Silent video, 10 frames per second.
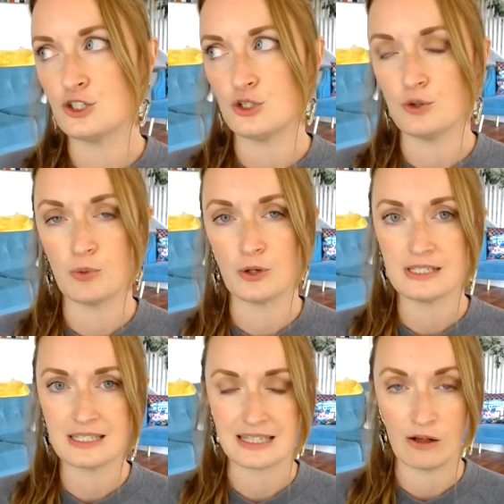to
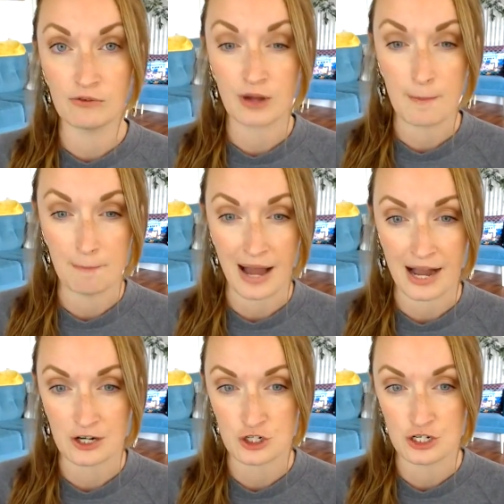put self
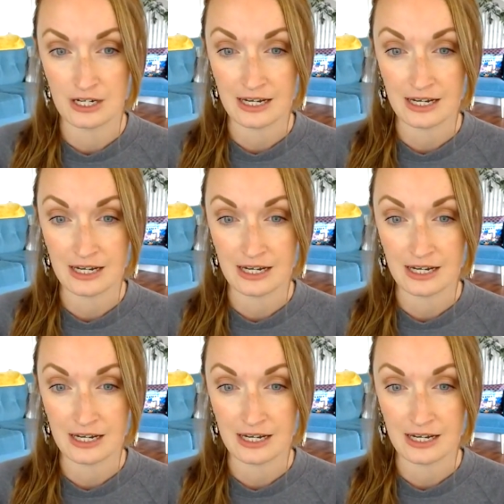compassion